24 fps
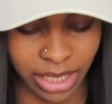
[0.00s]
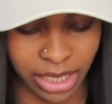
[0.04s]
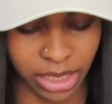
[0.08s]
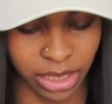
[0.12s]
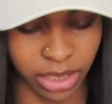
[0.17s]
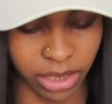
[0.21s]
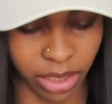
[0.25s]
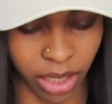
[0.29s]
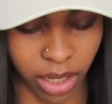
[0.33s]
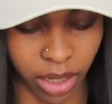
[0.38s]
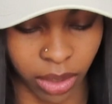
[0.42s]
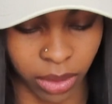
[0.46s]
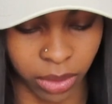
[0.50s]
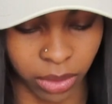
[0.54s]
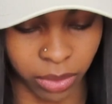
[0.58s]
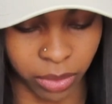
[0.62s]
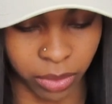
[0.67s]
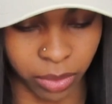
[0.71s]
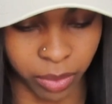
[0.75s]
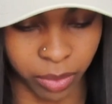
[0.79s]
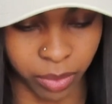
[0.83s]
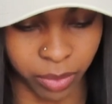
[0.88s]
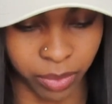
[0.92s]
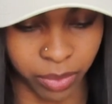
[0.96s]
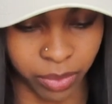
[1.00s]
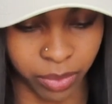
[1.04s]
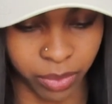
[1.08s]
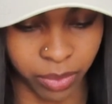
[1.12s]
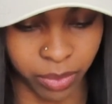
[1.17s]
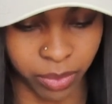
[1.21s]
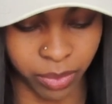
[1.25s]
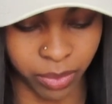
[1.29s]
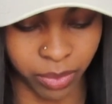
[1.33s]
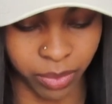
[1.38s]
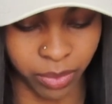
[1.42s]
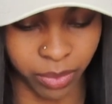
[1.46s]
So
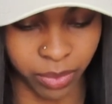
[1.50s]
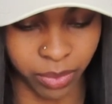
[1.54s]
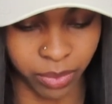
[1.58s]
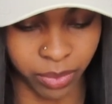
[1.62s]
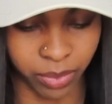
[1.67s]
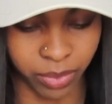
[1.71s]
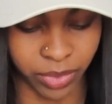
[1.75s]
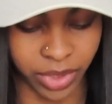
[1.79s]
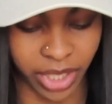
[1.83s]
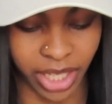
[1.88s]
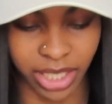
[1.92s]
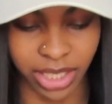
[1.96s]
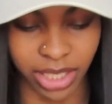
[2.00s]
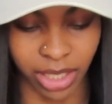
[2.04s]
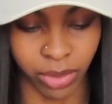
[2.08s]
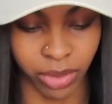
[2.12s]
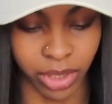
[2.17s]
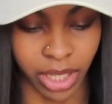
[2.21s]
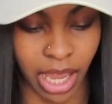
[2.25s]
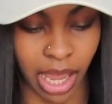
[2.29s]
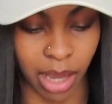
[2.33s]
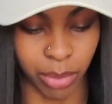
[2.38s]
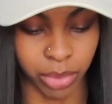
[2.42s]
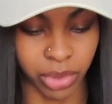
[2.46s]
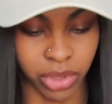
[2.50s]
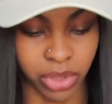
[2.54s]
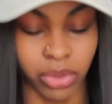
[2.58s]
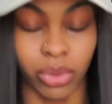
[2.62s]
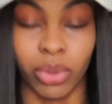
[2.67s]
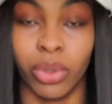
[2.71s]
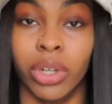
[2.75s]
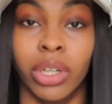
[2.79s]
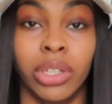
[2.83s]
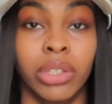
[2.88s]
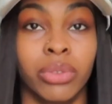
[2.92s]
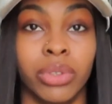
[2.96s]
that's on the Apple
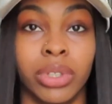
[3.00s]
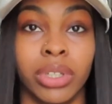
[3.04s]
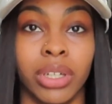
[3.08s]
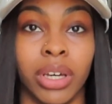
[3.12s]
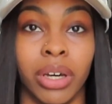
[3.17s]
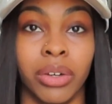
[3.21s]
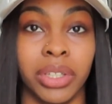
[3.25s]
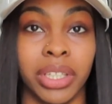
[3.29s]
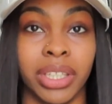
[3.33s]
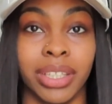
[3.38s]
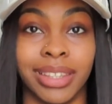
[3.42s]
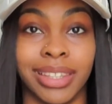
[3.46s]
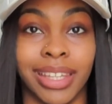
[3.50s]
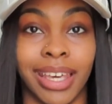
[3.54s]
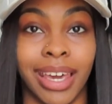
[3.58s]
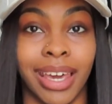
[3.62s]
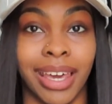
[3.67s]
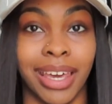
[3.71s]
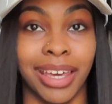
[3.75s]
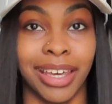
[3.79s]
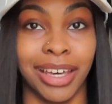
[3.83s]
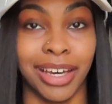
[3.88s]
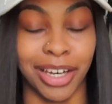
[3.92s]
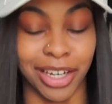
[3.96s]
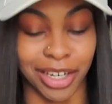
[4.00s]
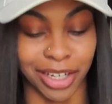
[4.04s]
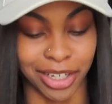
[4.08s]
Store. You can go get that.